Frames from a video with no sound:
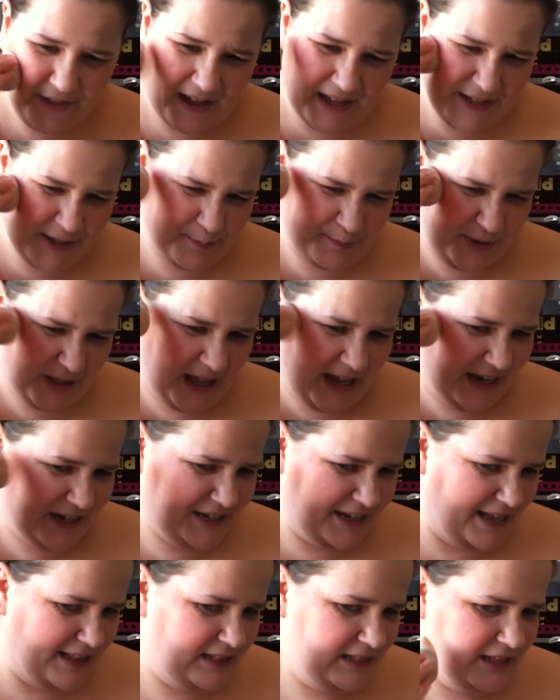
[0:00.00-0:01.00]
that has
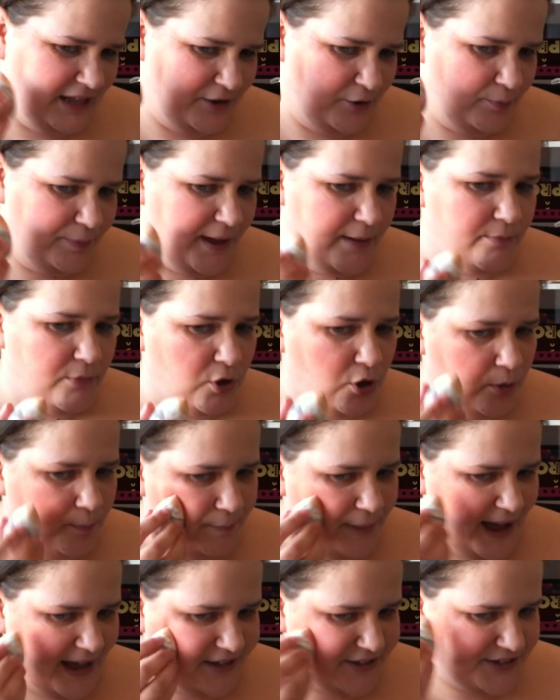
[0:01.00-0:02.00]
applied it a little bit
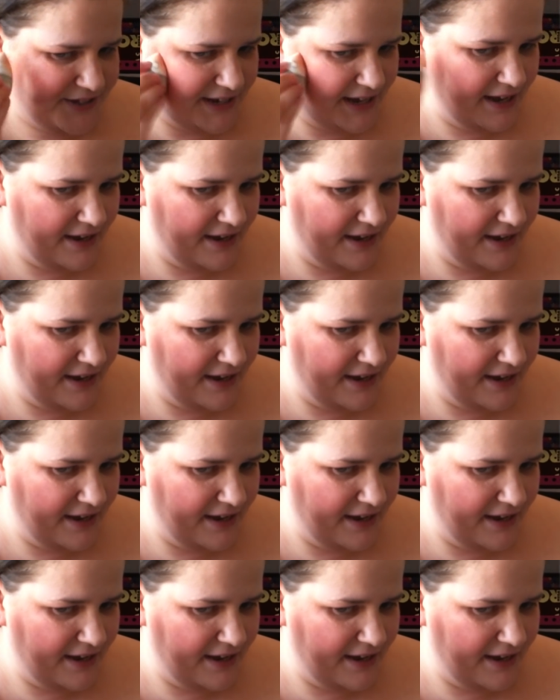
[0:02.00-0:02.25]
more better.